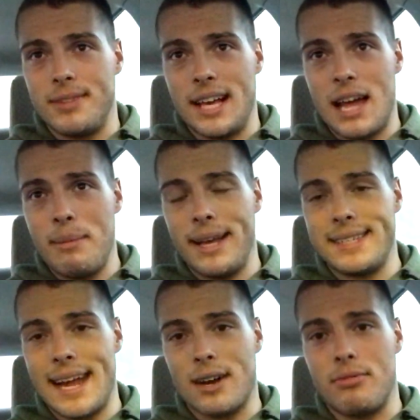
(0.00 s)
You got to make
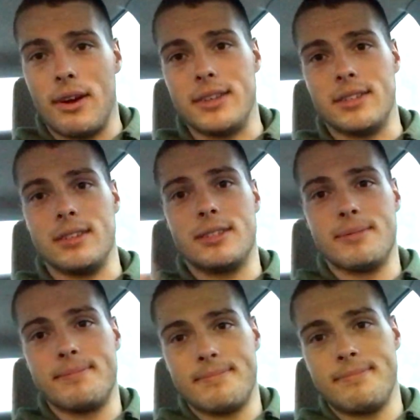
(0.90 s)
sacrifices.
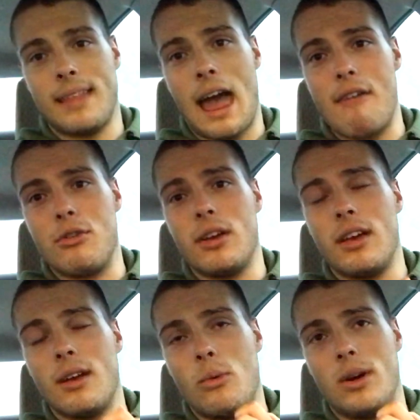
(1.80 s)

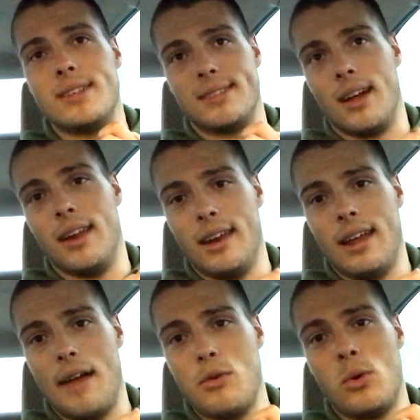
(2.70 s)
Everyone's done it.
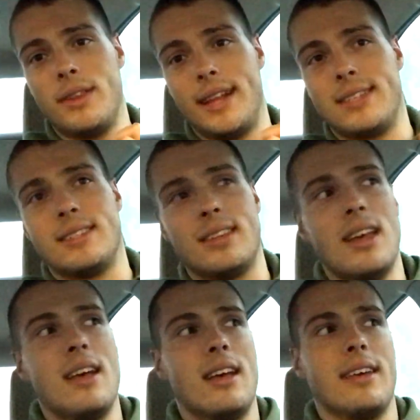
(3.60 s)
Everyone that's
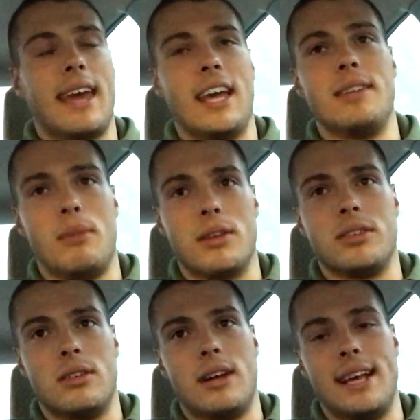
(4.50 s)
gained
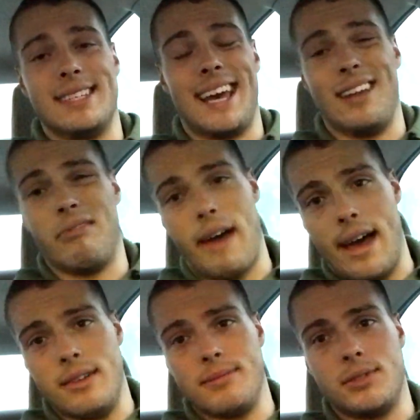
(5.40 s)
muscle has gained
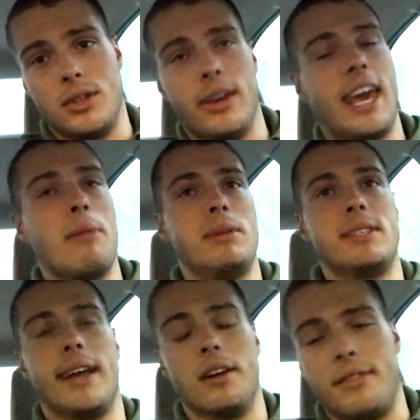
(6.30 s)
fat. So you can't be scared